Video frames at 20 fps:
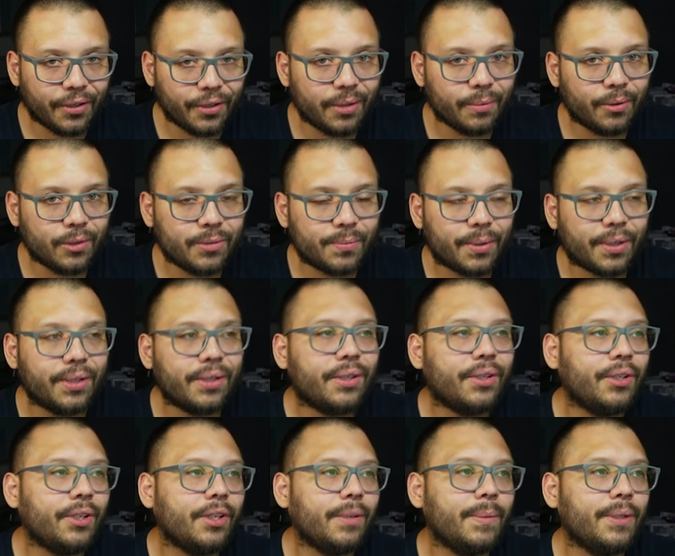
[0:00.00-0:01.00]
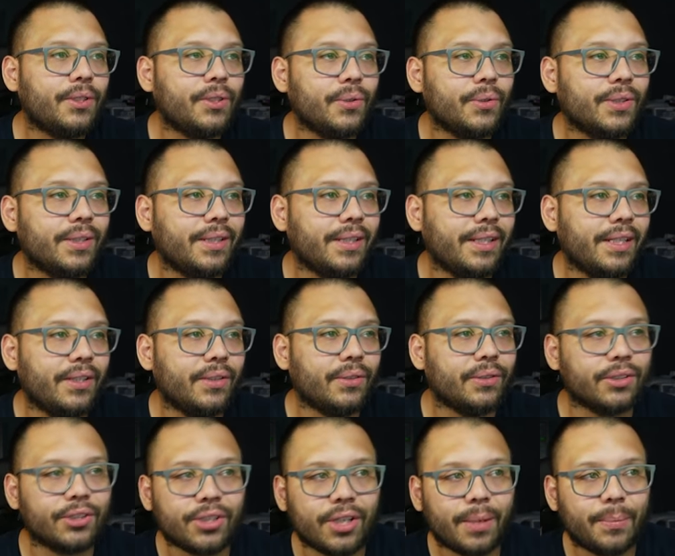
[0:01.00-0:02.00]
For the most part, you're going to be choosing either
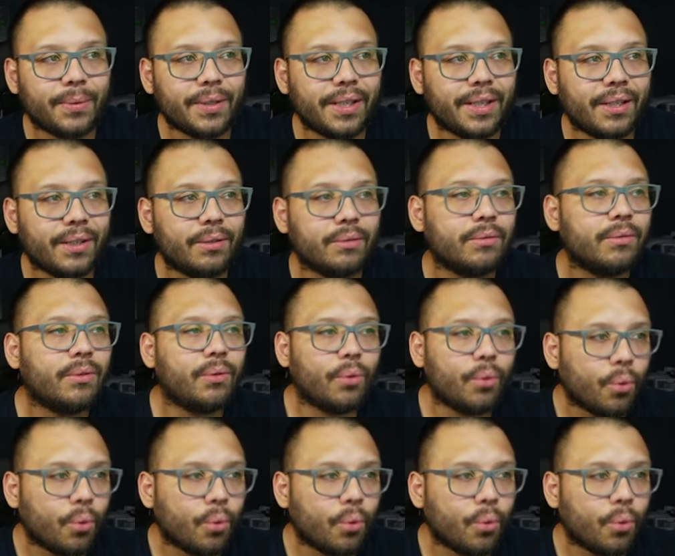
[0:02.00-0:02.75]
shop now,